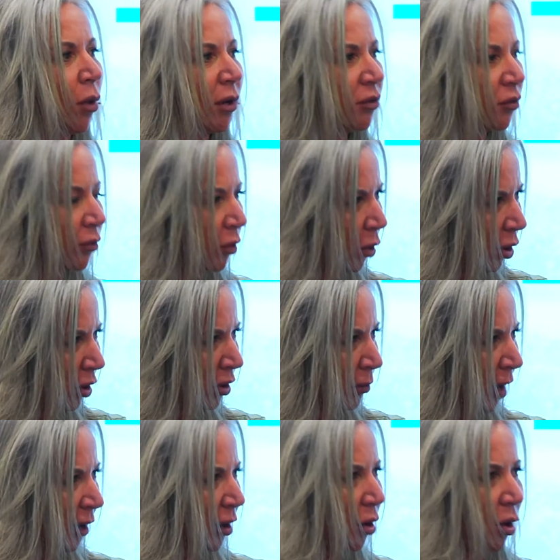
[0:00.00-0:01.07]
Went through all of
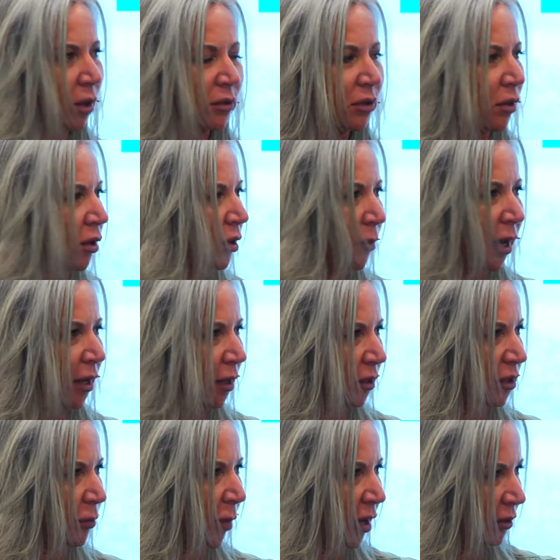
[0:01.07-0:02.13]
my costs, all of my
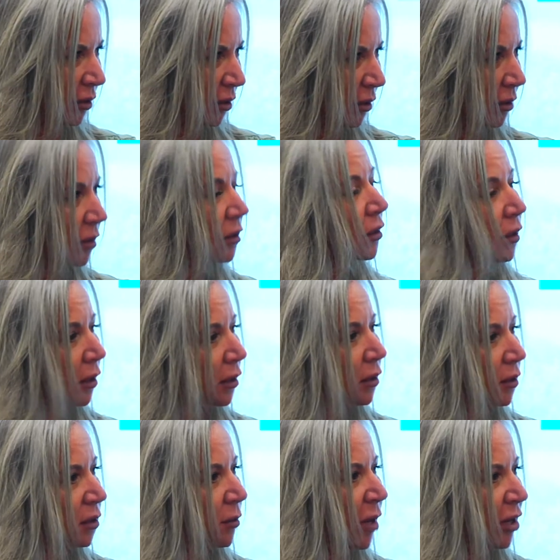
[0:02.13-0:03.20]
expenses
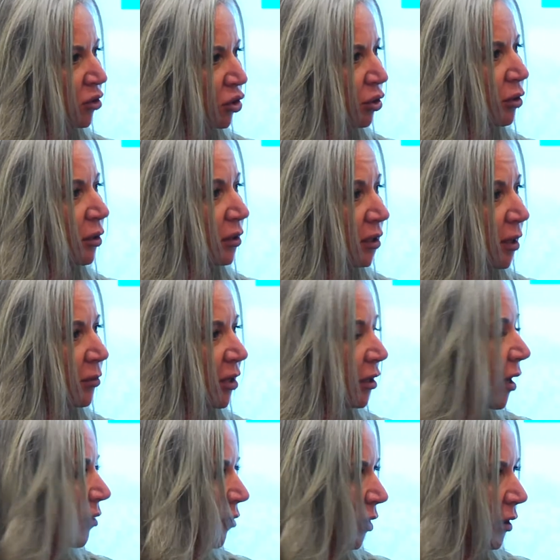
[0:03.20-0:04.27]
to make sure it's something
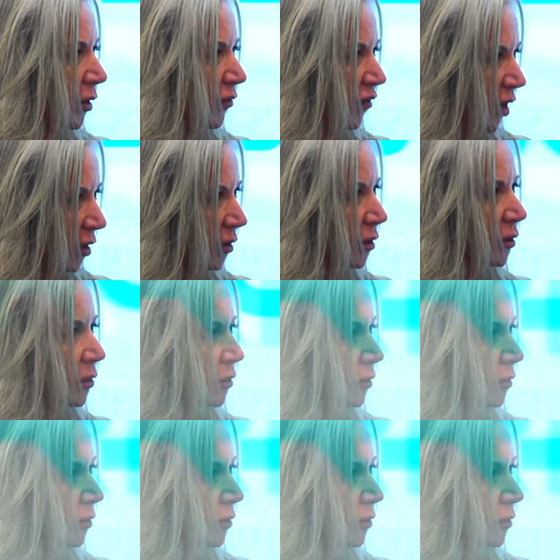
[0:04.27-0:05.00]
that really fits.